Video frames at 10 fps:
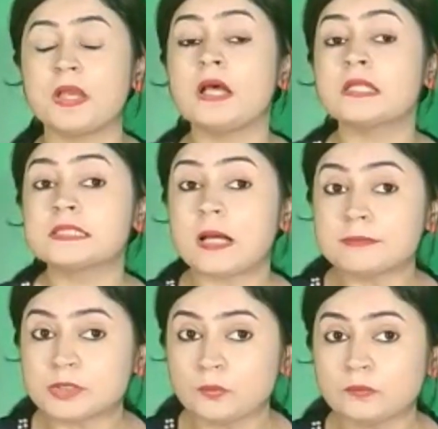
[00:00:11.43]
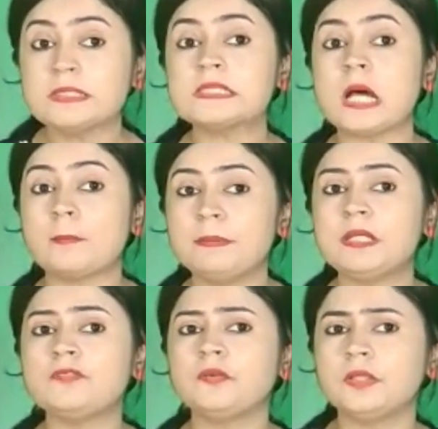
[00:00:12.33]
Some students
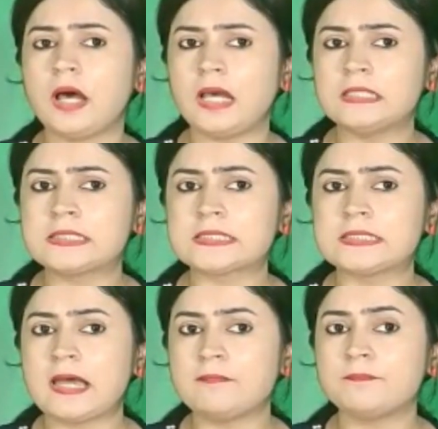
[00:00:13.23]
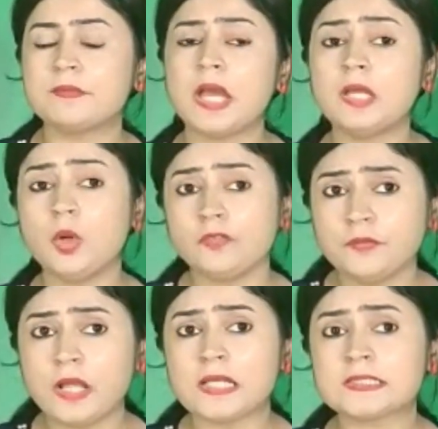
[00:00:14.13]
appear for the IELTS exam and
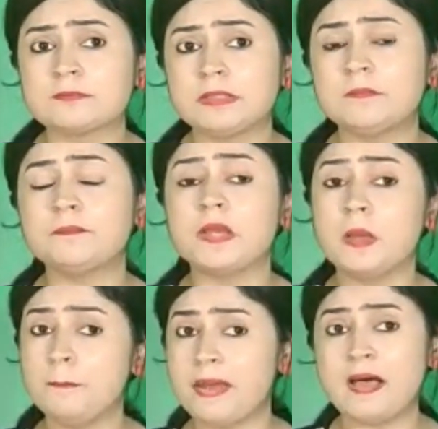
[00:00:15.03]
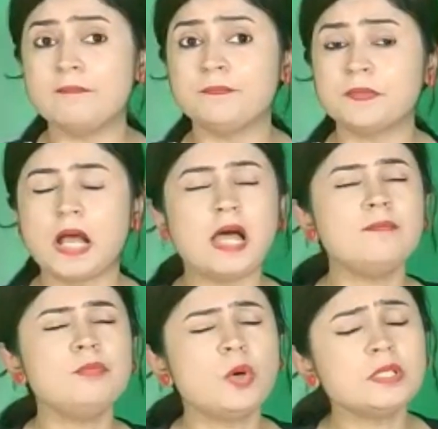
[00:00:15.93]
often ask me, "Ma'am, I
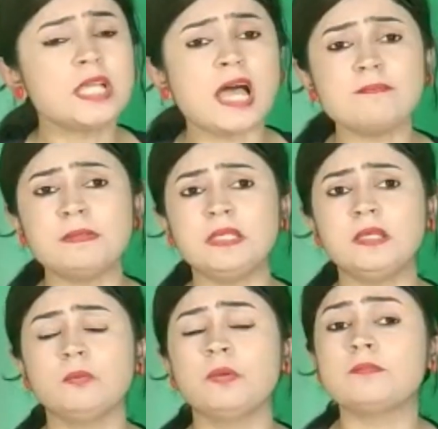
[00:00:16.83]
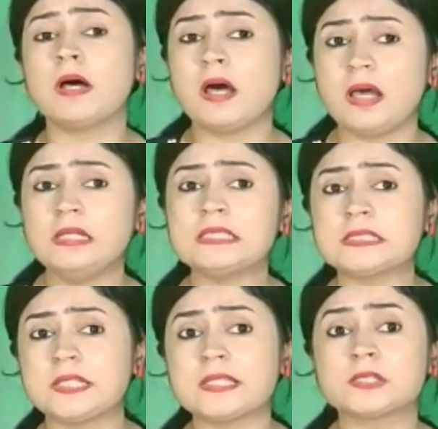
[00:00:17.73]
am not happy with my
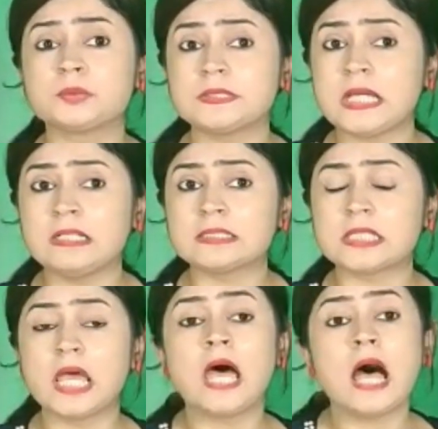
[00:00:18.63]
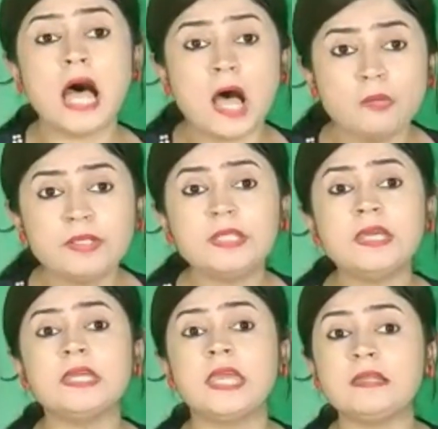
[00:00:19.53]
IELTS test result. How can
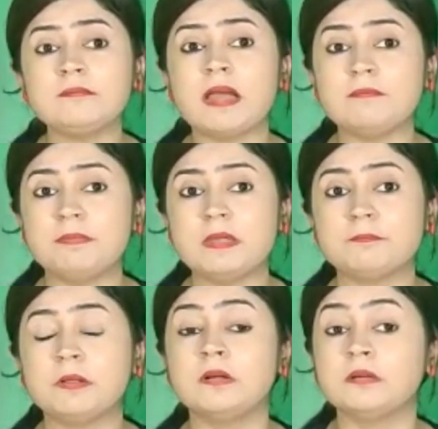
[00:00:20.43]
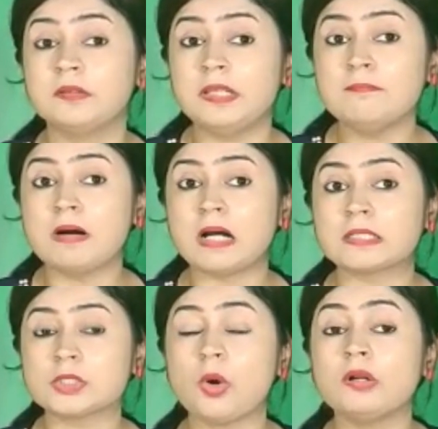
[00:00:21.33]
I get my paper
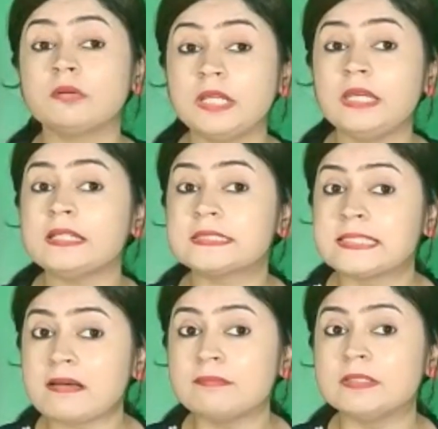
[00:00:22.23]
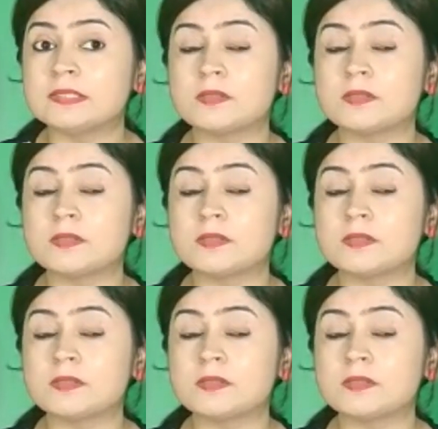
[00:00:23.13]
remarked or re-examined?"